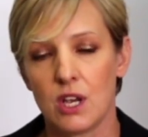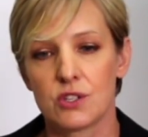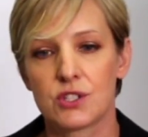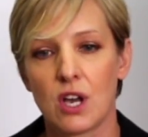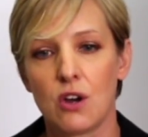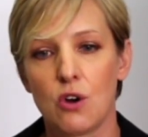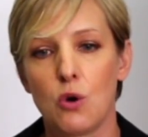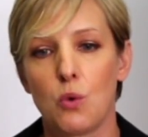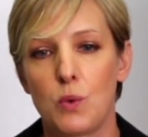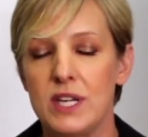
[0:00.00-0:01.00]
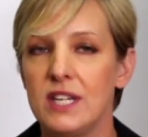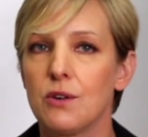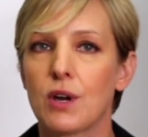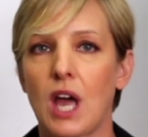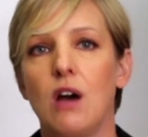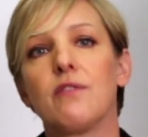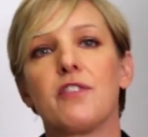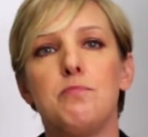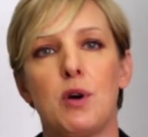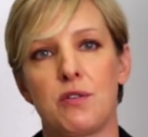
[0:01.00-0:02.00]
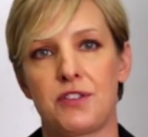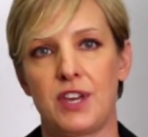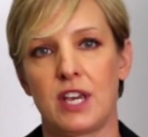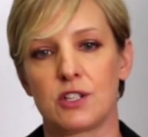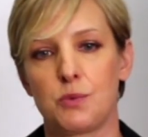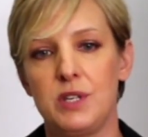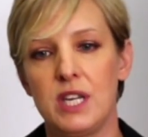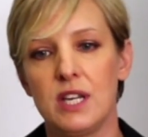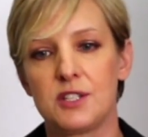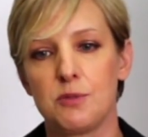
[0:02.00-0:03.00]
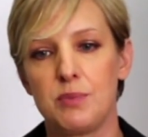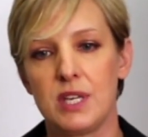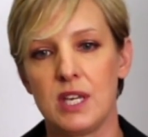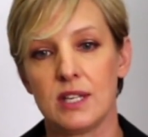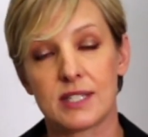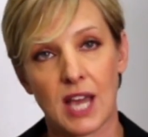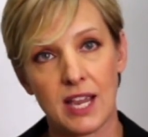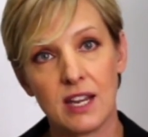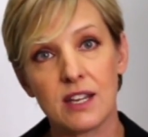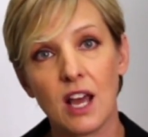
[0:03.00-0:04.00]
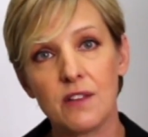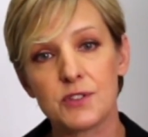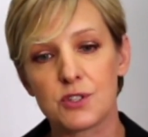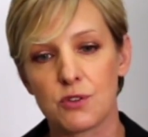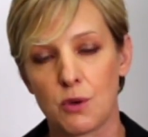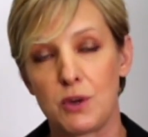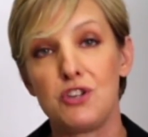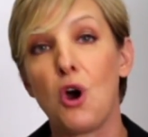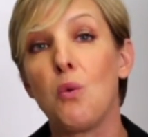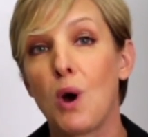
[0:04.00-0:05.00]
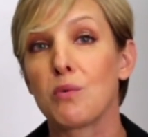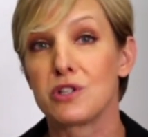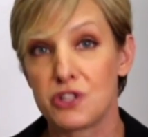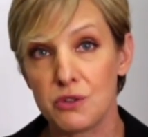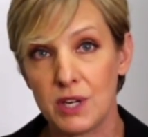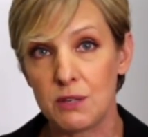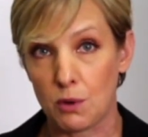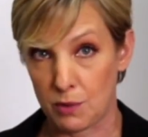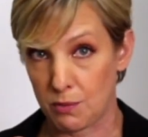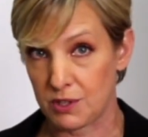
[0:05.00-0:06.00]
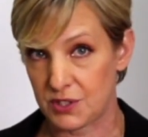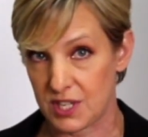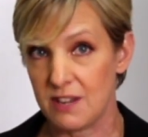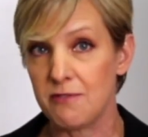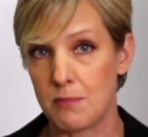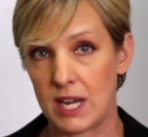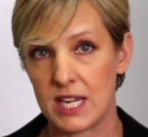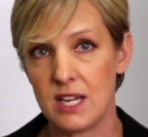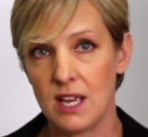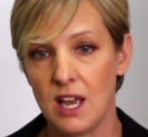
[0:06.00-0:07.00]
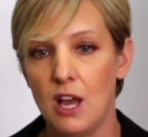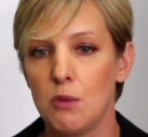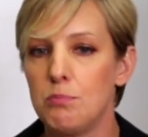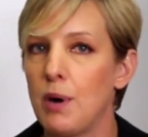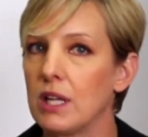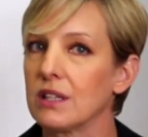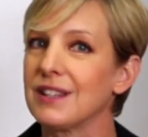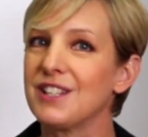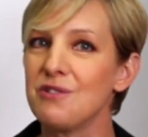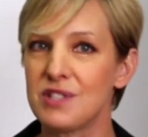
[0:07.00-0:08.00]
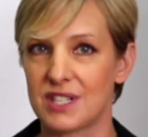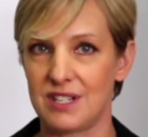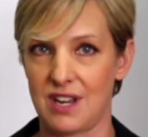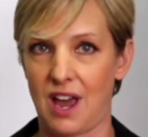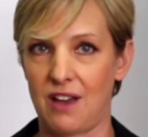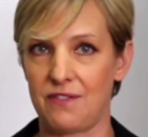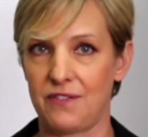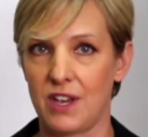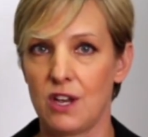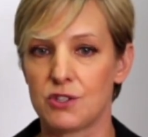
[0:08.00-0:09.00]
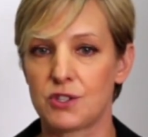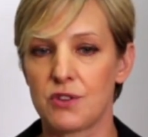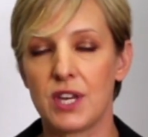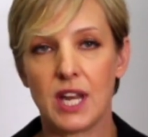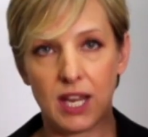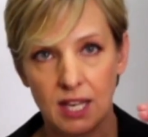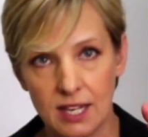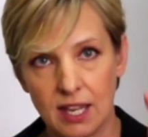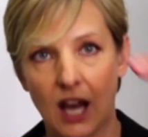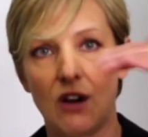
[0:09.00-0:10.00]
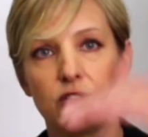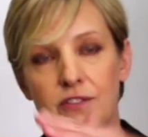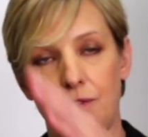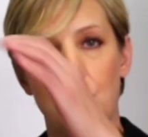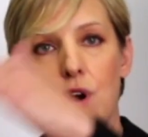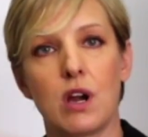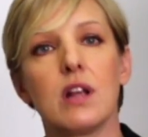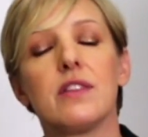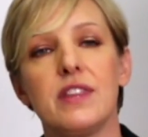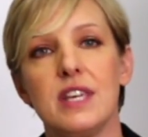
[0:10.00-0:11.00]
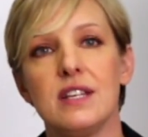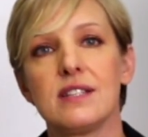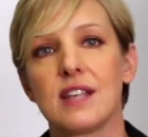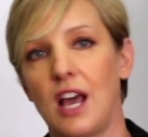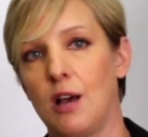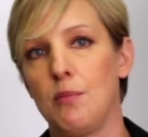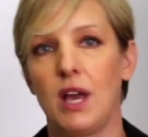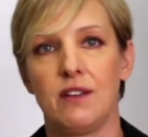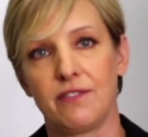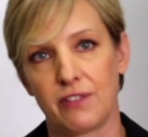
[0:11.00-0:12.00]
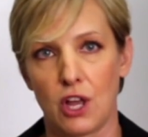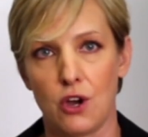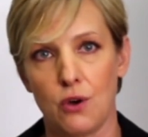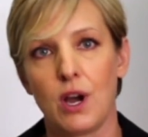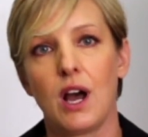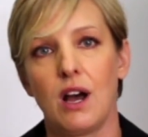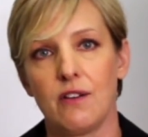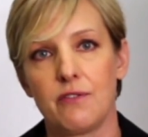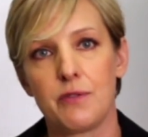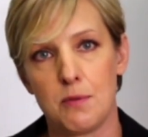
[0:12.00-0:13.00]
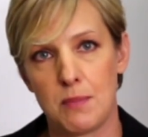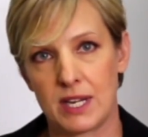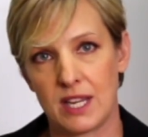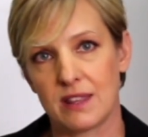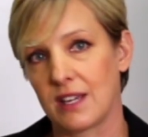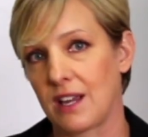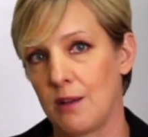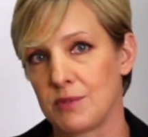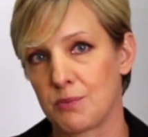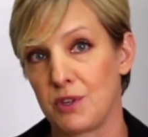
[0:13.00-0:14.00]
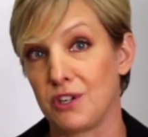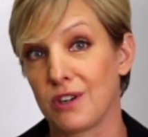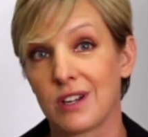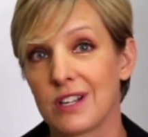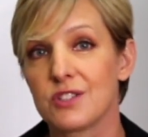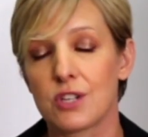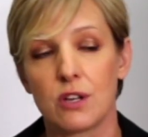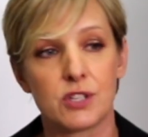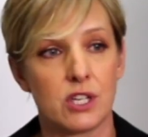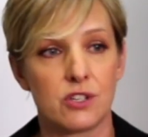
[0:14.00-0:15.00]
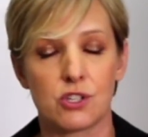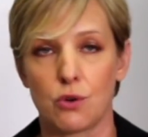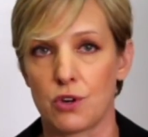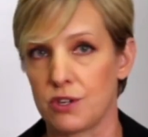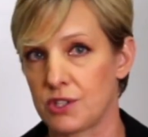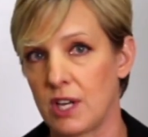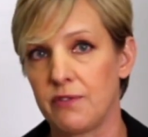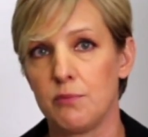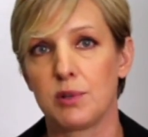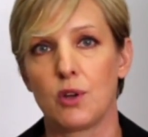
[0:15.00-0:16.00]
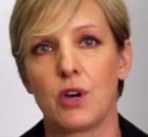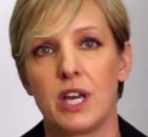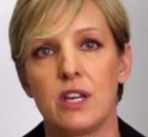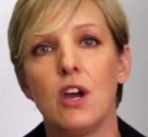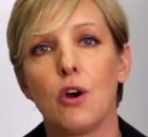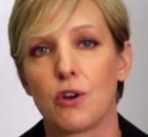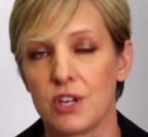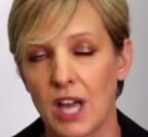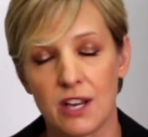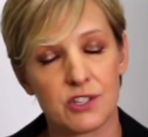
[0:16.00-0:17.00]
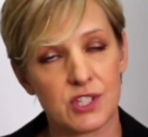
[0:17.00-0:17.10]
So we need to account for both things. We need it to be tight enough so that we know what we're doing when we receive money, but loose enough so that it can account for these ebb and flow of the money that comes when you're a consultant or you're self-employed or you got your